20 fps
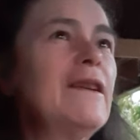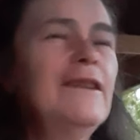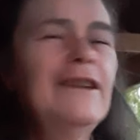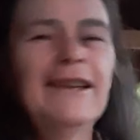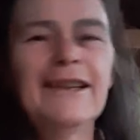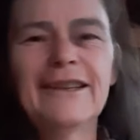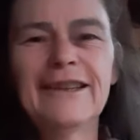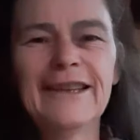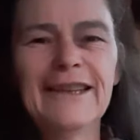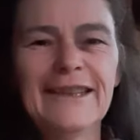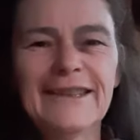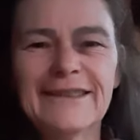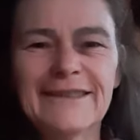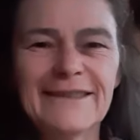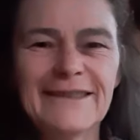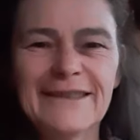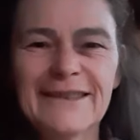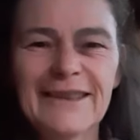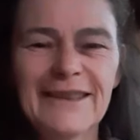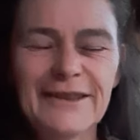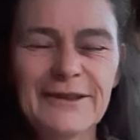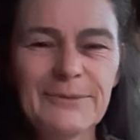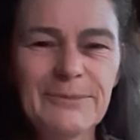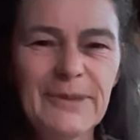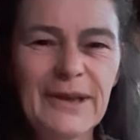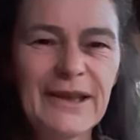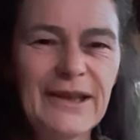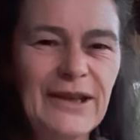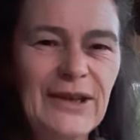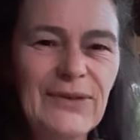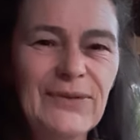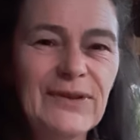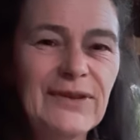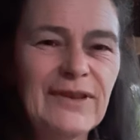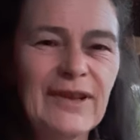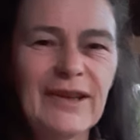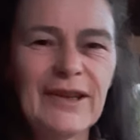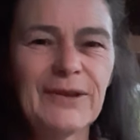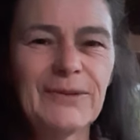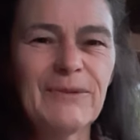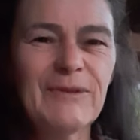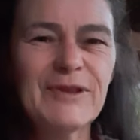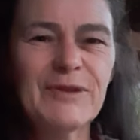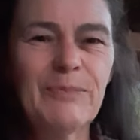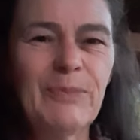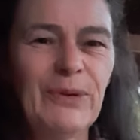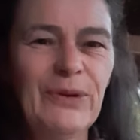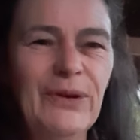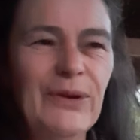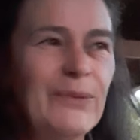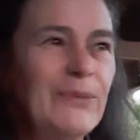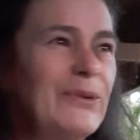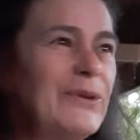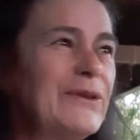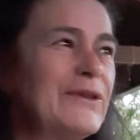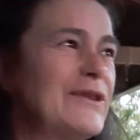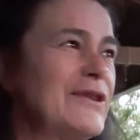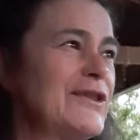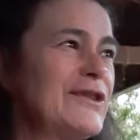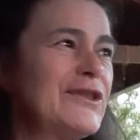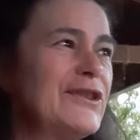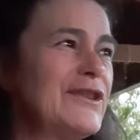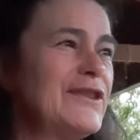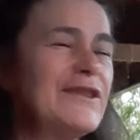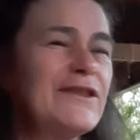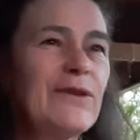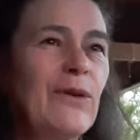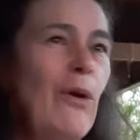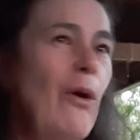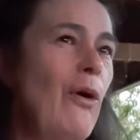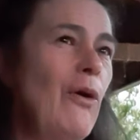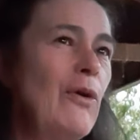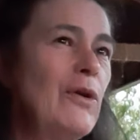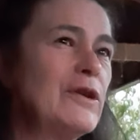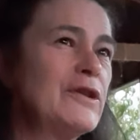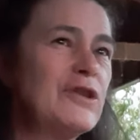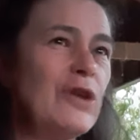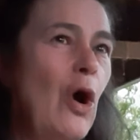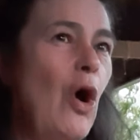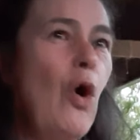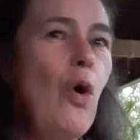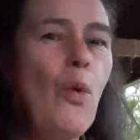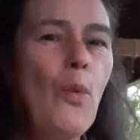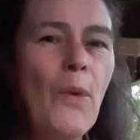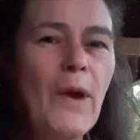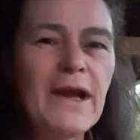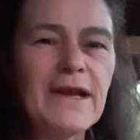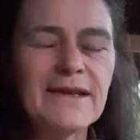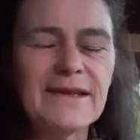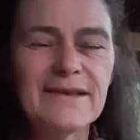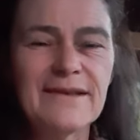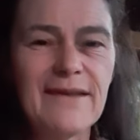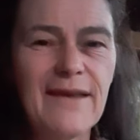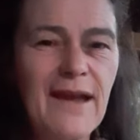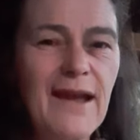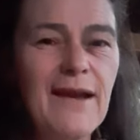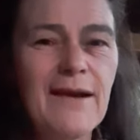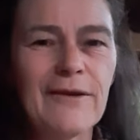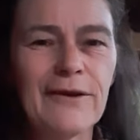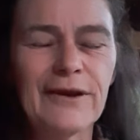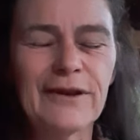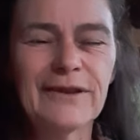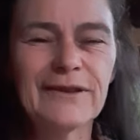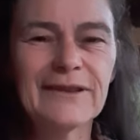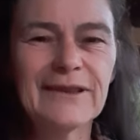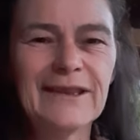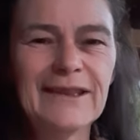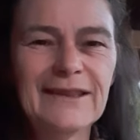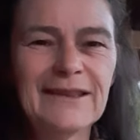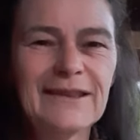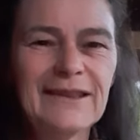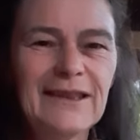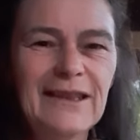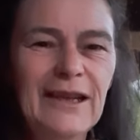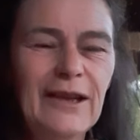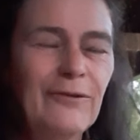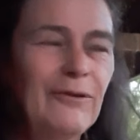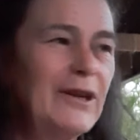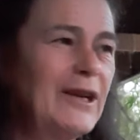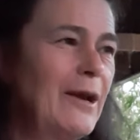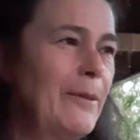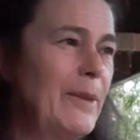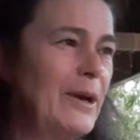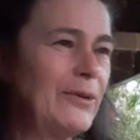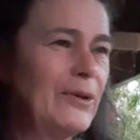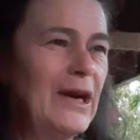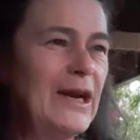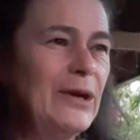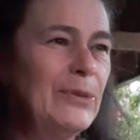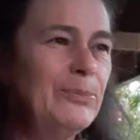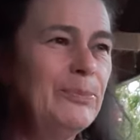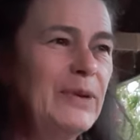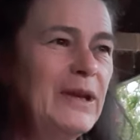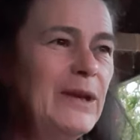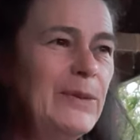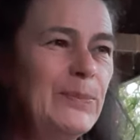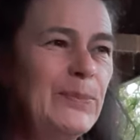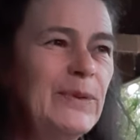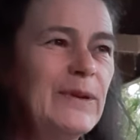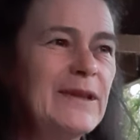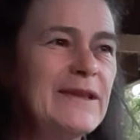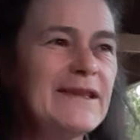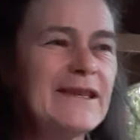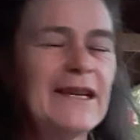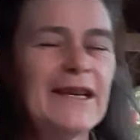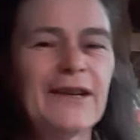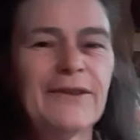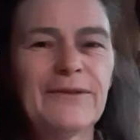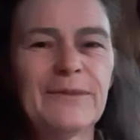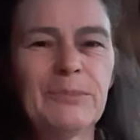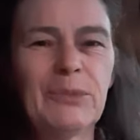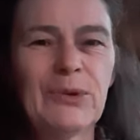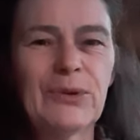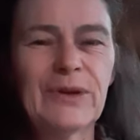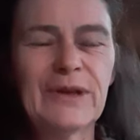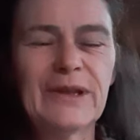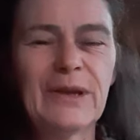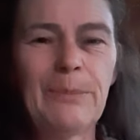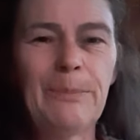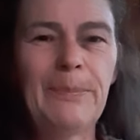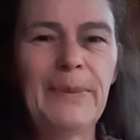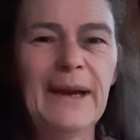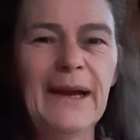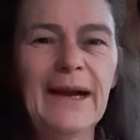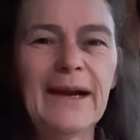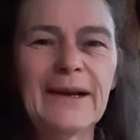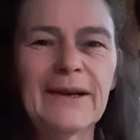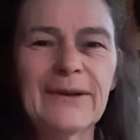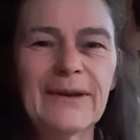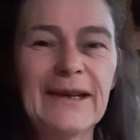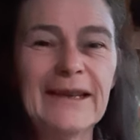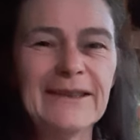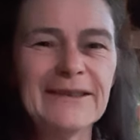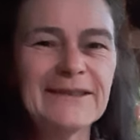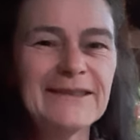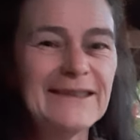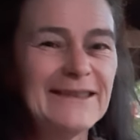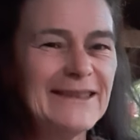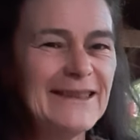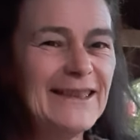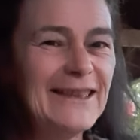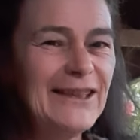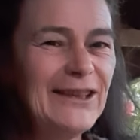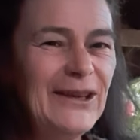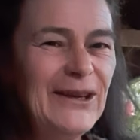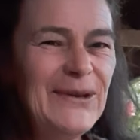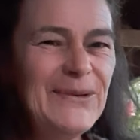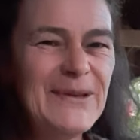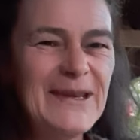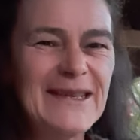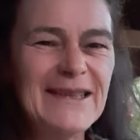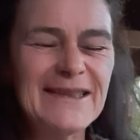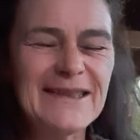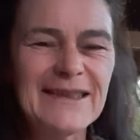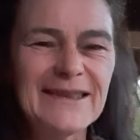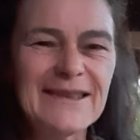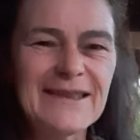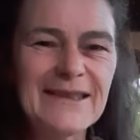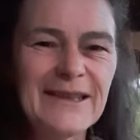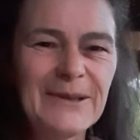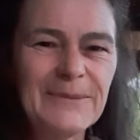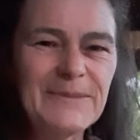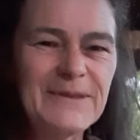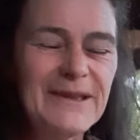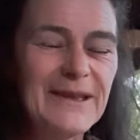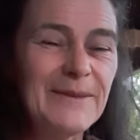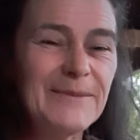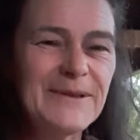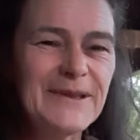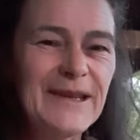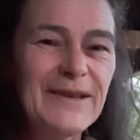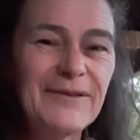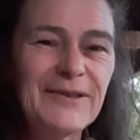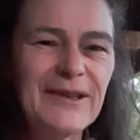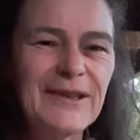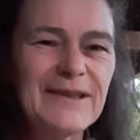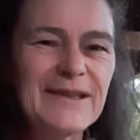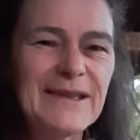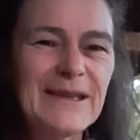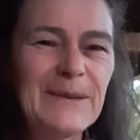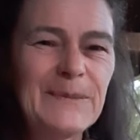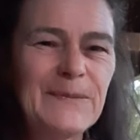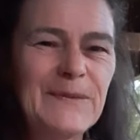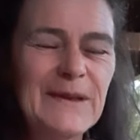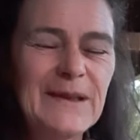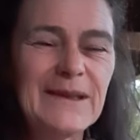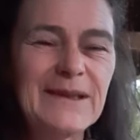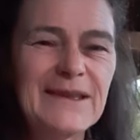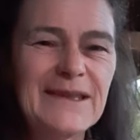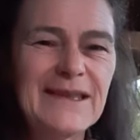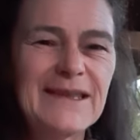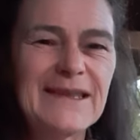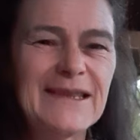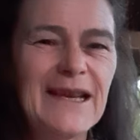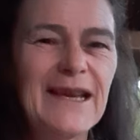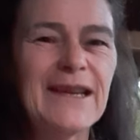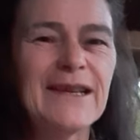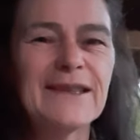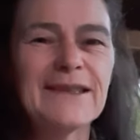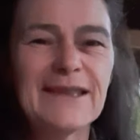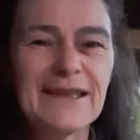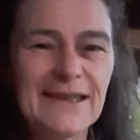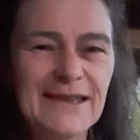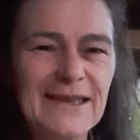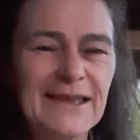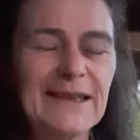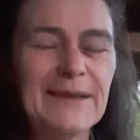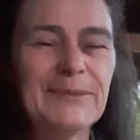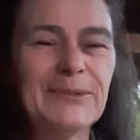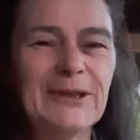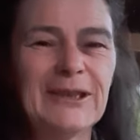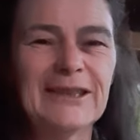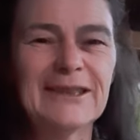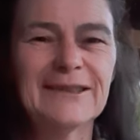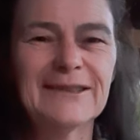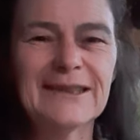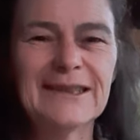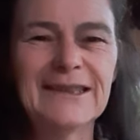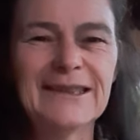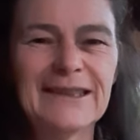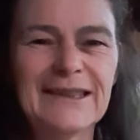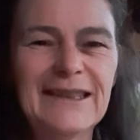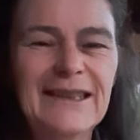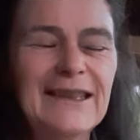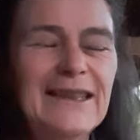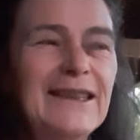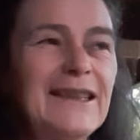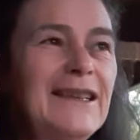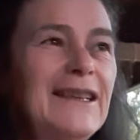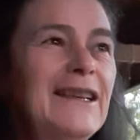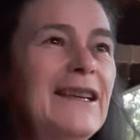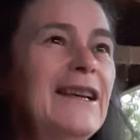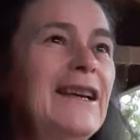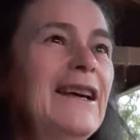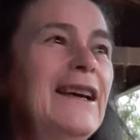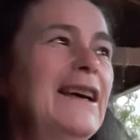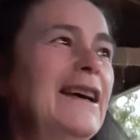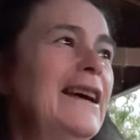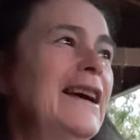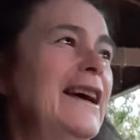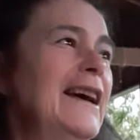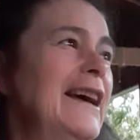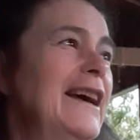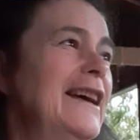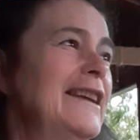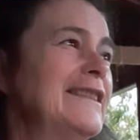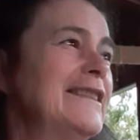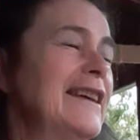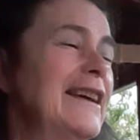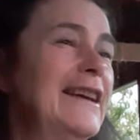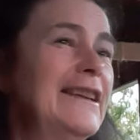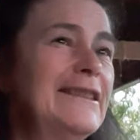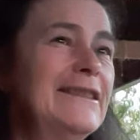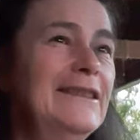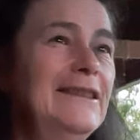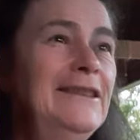again, my give and take with spirit world is just, it's always there. Right? When I'm around people, it's kind of more in the background. Not always. Sometimes they've got something to say to someone. Right? And then